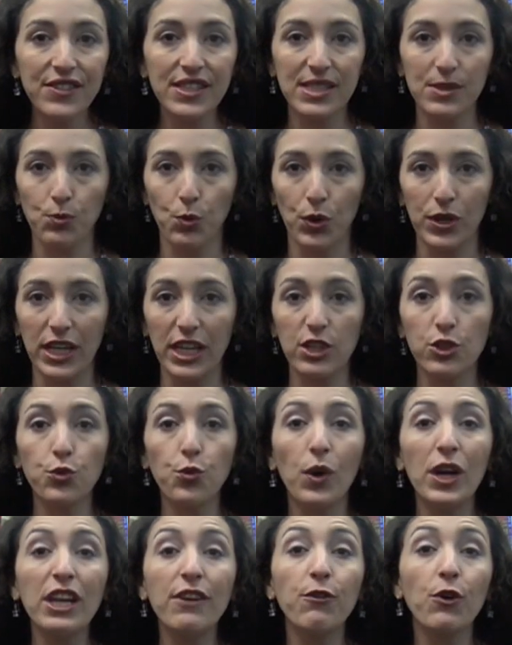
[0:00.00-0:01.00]
of this morning,
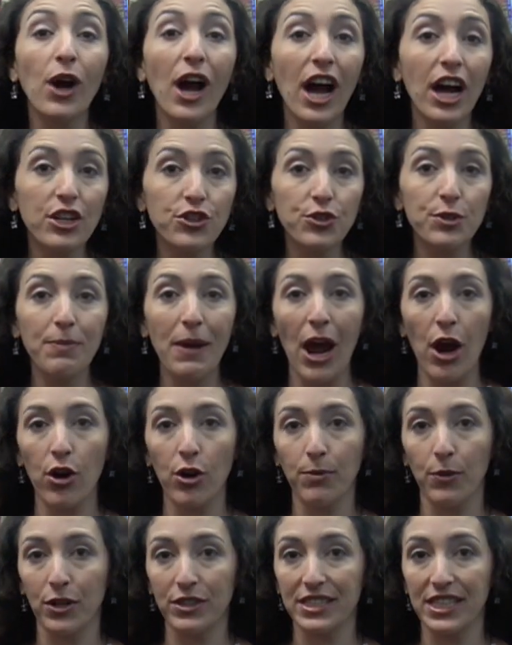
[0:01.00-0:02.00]
2,400
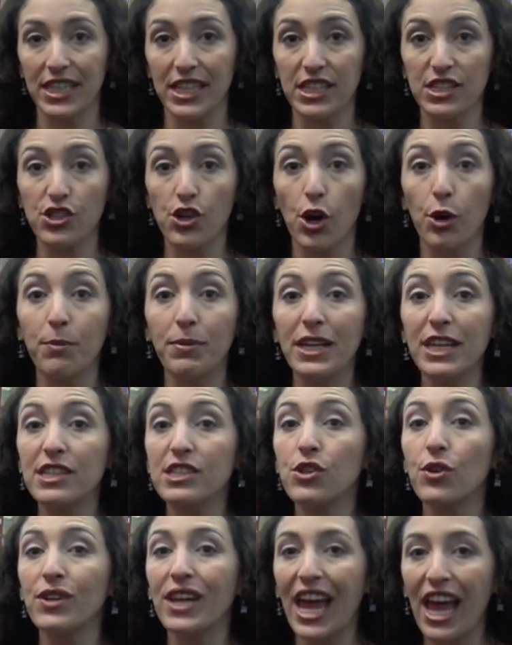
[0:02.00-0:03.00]
Powerball tickets are being
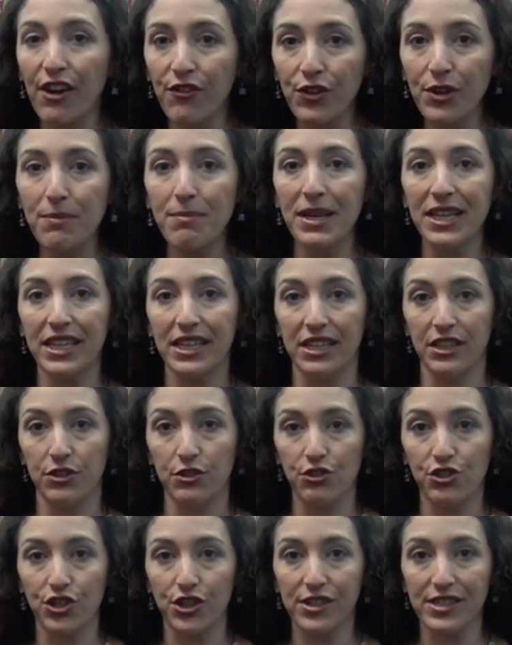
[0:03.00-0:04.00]
sold every minute in
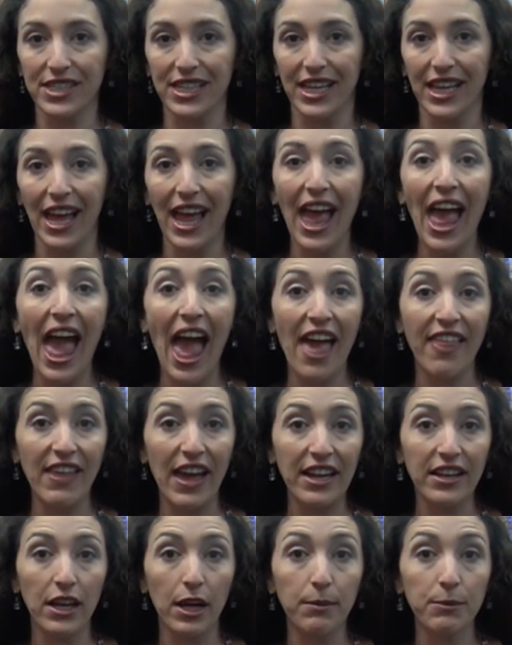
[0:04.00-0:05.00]
New Jersey, and
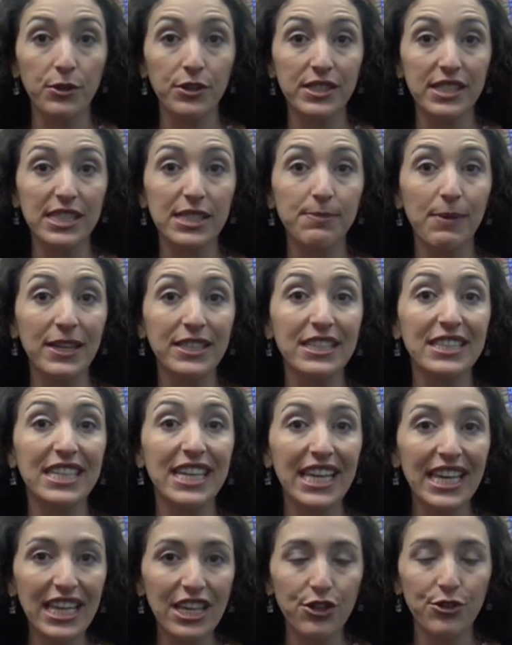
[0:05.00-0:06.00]
that number is expected
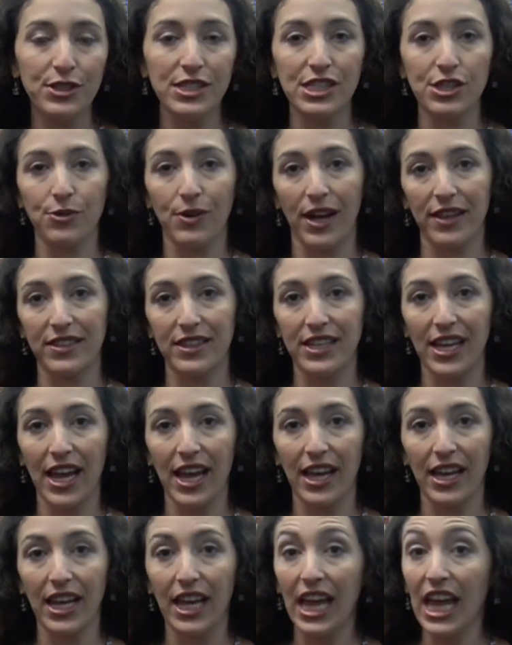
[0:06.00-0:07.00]
to increase throughout the
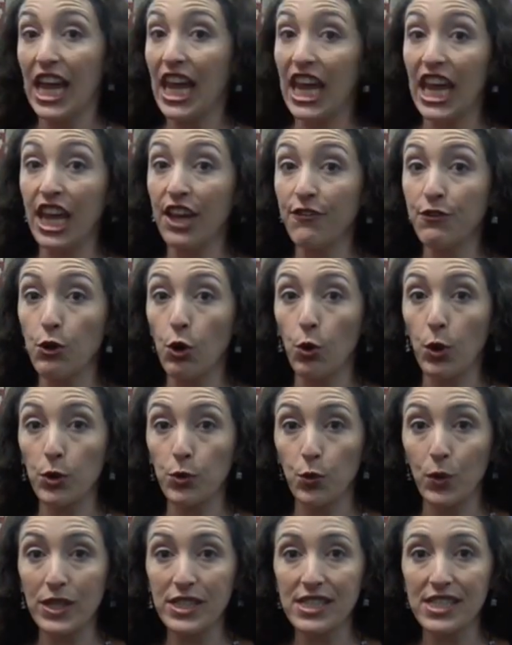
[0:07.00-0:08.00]
day. If no
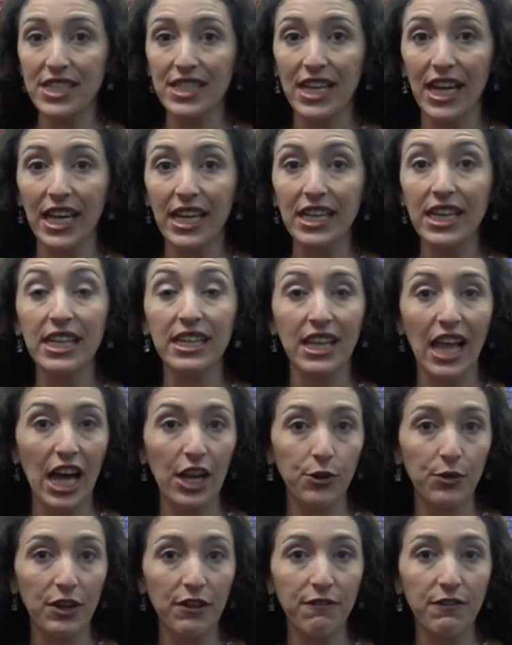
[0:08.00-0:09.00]
one wins tonight,
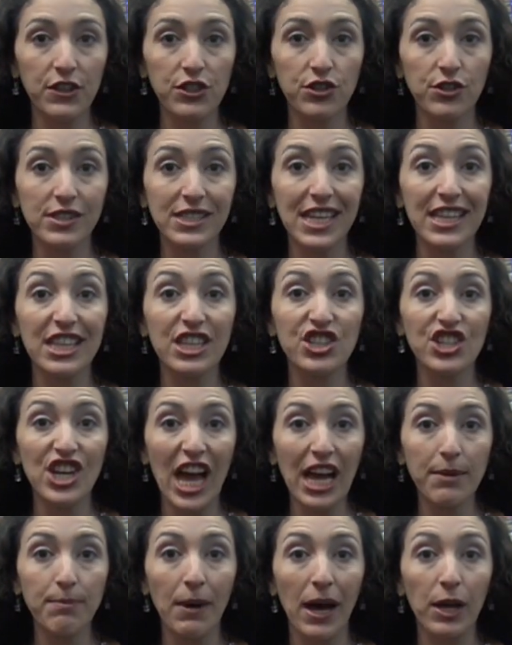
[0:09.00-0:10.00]
lottery officials say the
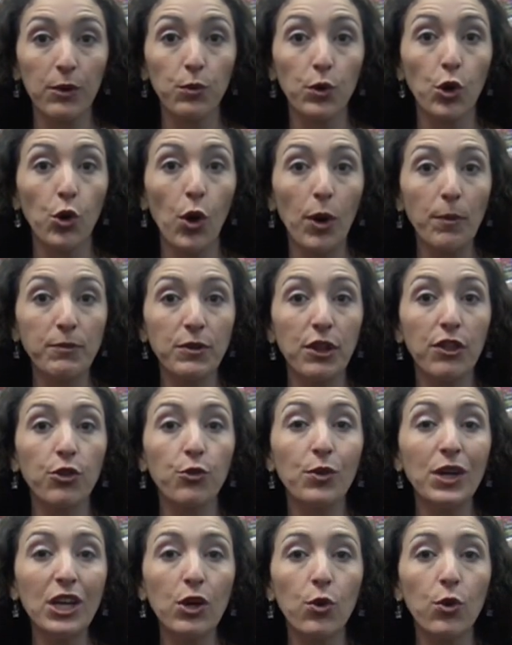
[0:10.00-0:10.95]
jackpot will go up to three